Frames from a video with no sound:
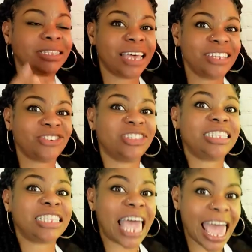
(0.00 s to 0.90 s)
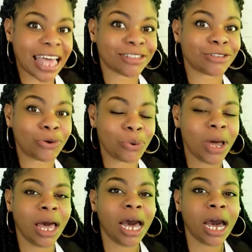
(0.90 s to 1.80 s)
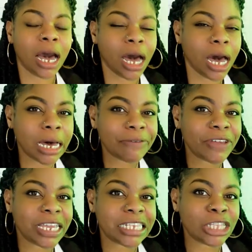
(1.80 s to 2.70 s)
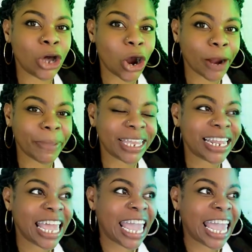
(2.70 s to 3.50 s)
touched the tassel of his garment.